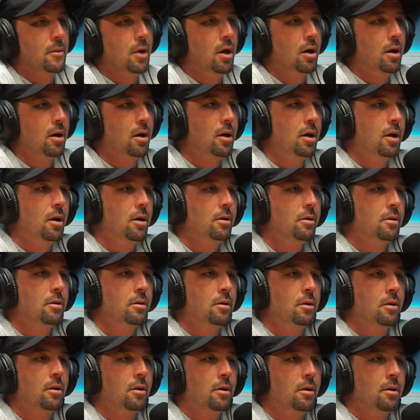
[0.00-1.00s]
Yeah, yeah.
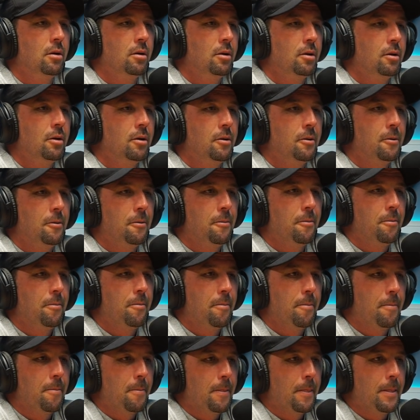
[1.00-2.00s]
So it's going to build up,
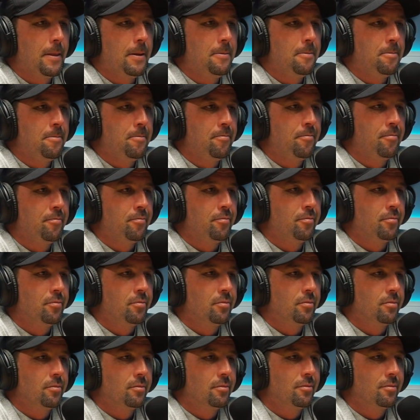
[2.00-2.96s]
and then we'll look back